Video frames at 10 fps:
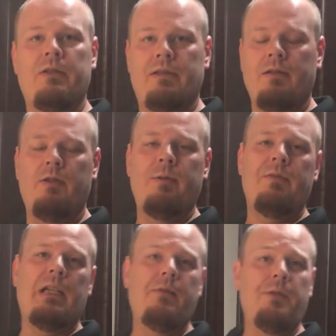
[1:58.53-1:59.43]
just a little bit of
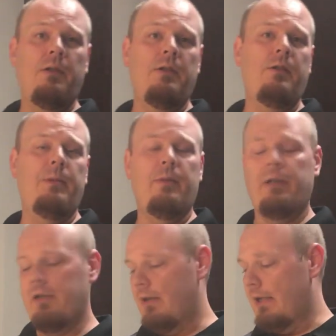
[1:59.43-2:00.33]
olive oil, a little bit of
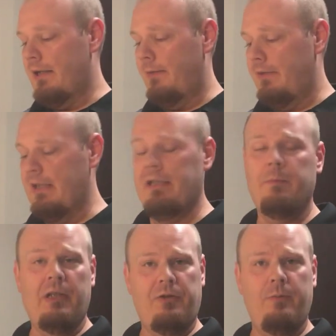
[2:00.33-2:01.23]
butter. The
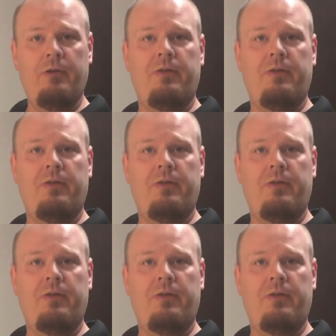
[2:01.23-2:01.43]
mushrooms are